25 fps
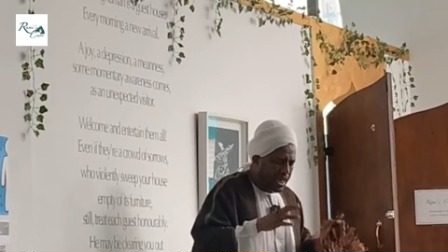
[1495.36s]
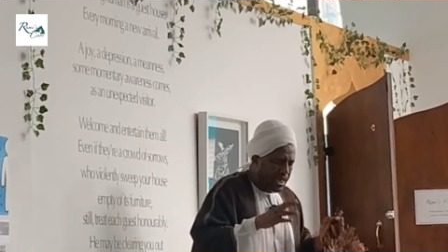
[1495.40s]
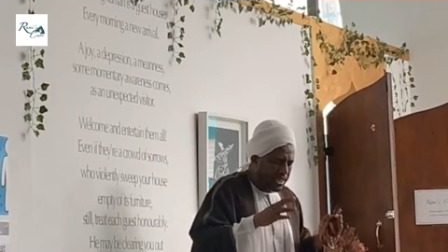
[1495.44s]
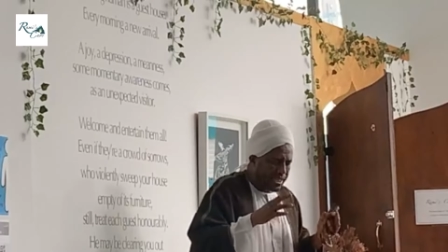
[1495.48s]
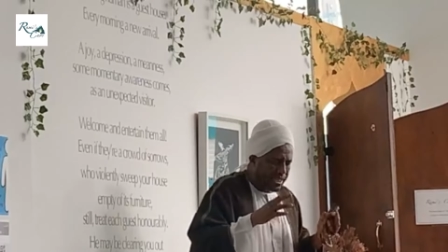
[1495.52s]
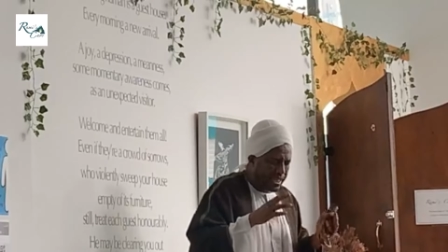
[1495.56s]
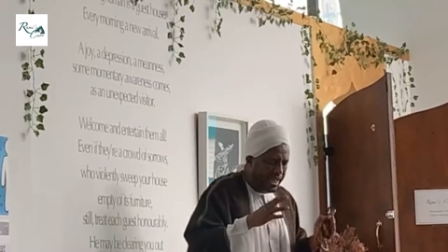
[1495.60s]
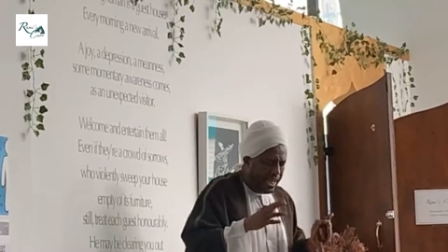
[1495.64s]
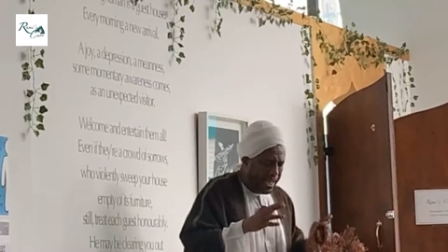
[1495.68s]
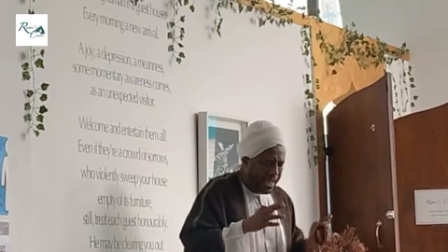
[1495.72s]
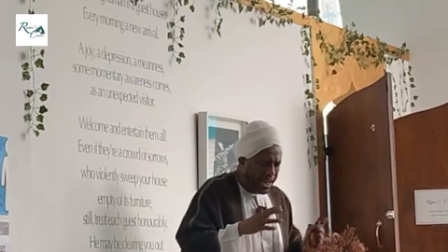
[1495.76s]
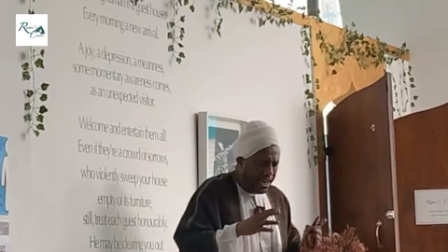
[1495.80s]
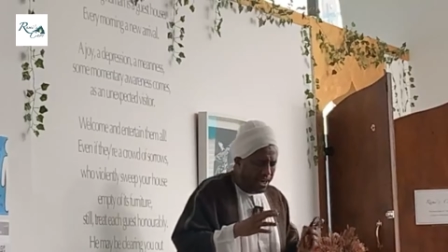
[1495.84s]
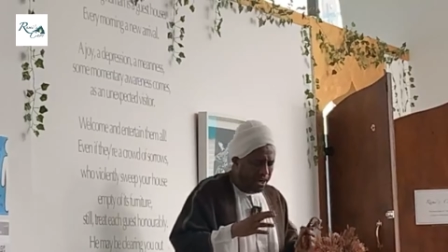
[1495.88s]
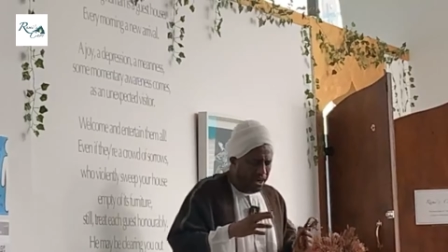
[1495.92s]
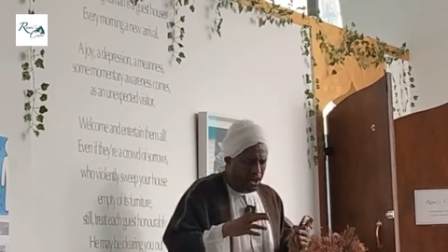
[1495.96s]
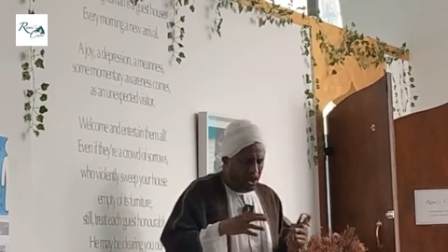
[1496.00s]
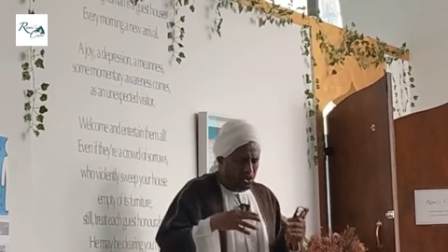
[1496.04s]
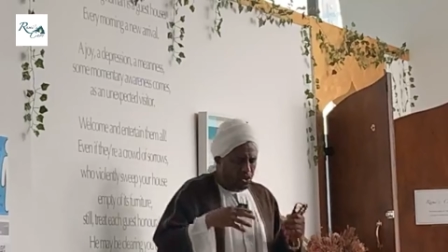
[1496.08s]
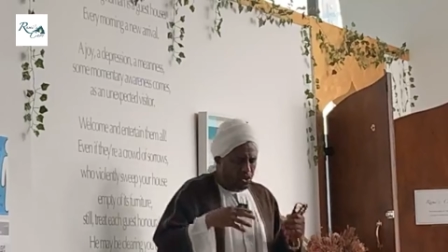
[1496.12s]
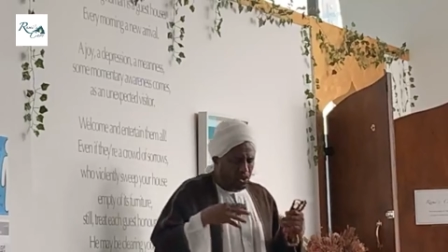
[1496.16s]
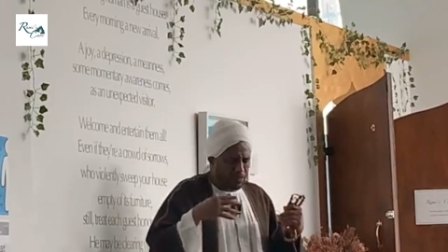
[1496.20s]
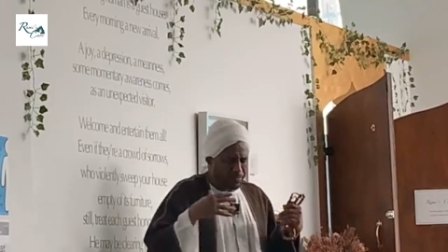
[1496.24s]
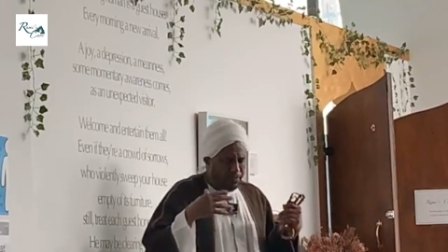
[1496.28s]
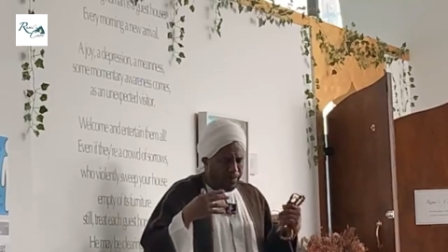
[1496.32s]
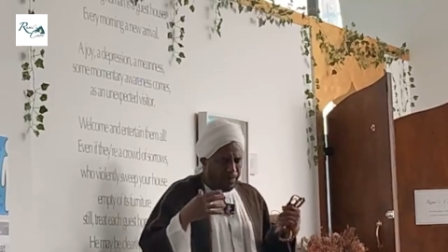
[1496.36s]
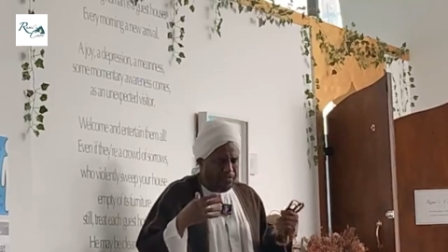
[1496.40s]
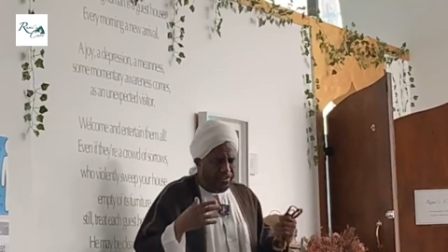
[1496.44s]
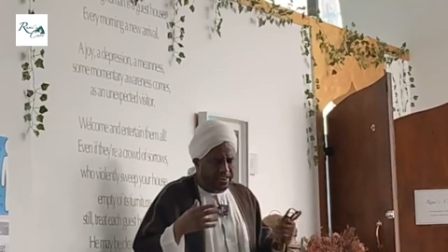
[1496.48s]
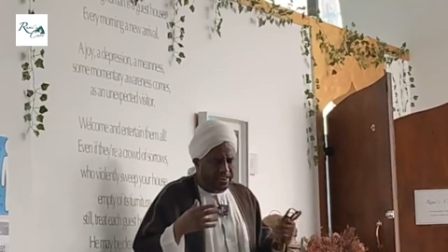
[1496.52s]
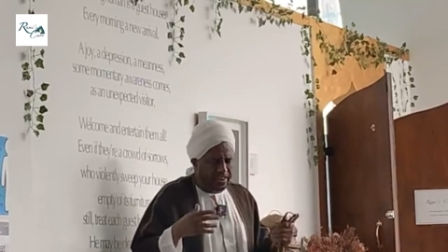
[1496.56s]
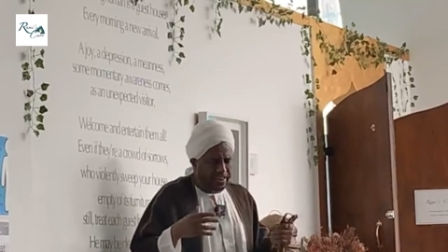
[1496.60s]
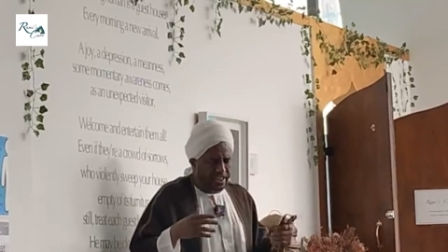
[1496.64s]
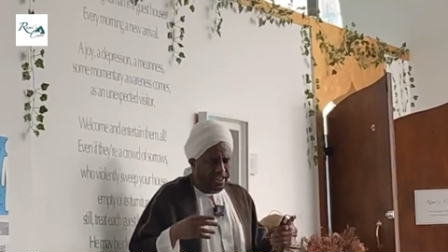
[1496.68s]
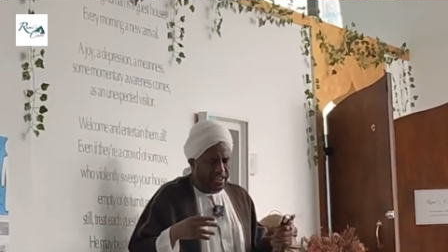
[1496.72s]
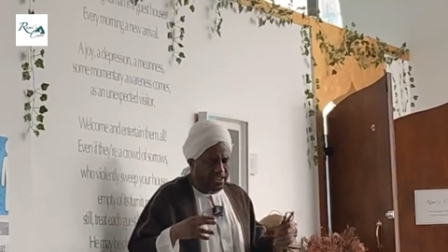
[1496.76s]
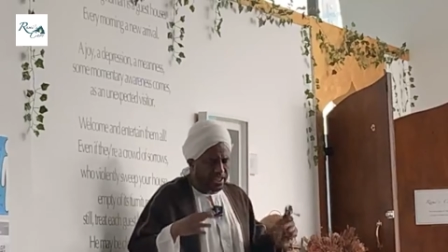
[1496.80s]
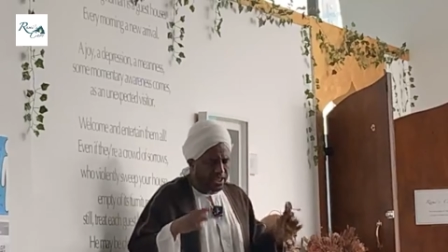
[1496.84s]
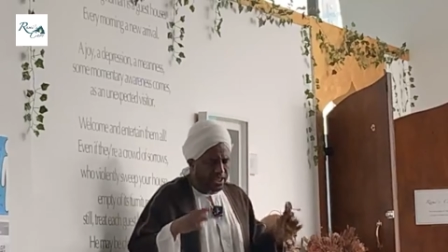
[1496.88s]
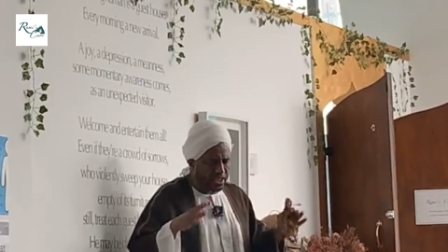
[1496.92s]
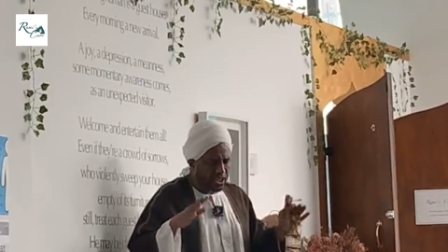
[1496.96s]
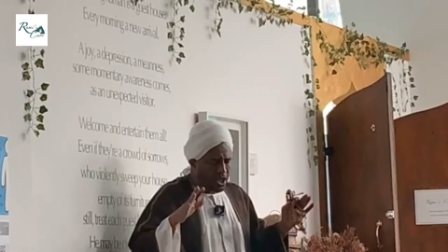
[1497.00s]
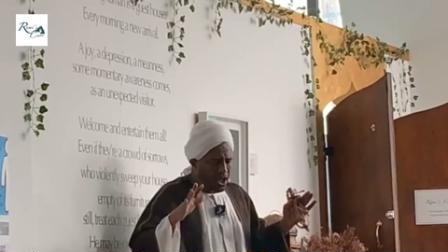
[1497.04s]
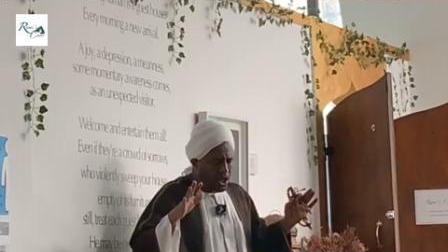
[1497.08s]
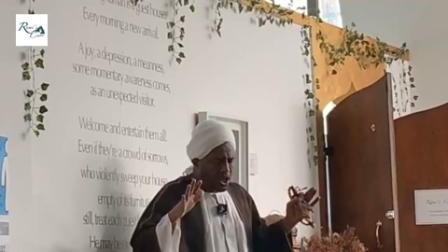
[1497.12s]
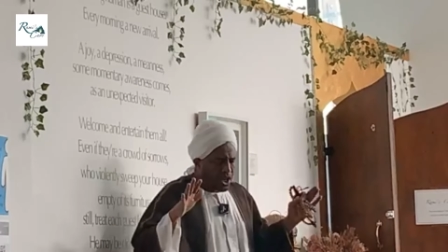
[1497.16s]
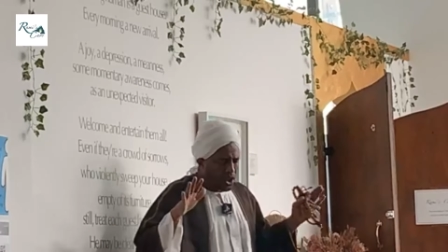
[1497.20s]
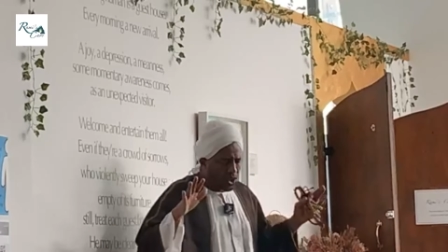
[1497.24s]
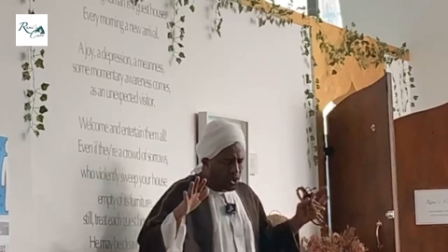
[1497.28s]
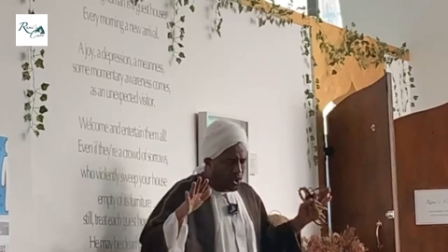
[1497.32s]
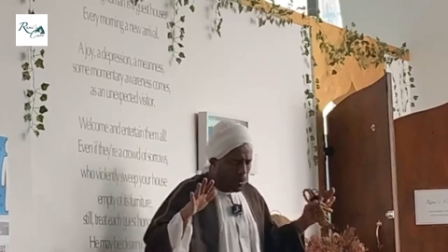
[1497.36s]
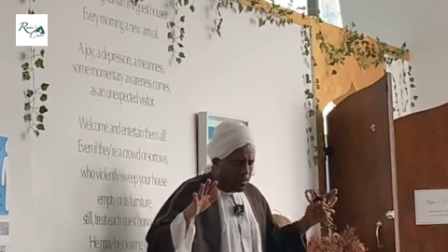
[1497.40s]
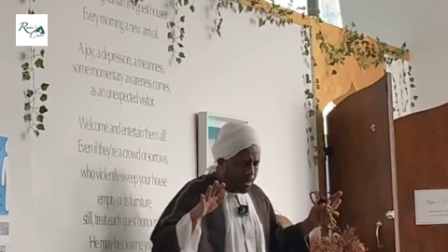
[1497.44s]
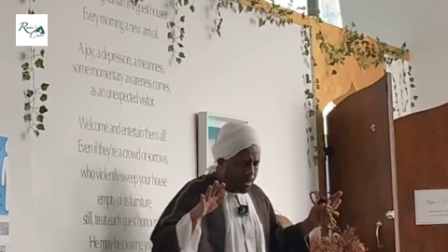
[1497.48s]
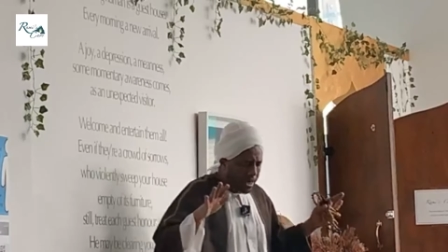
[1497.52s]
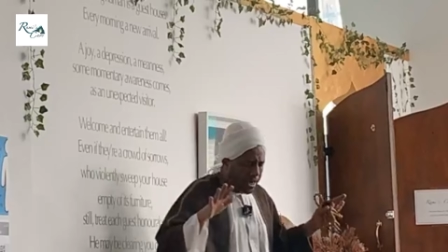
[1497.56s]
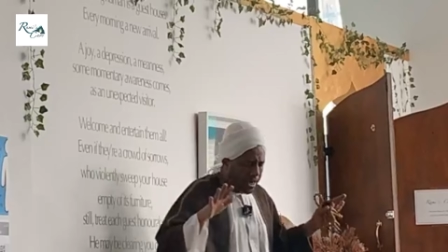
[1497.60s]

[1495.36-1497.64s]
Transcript: adhere to the Prophet teaching, to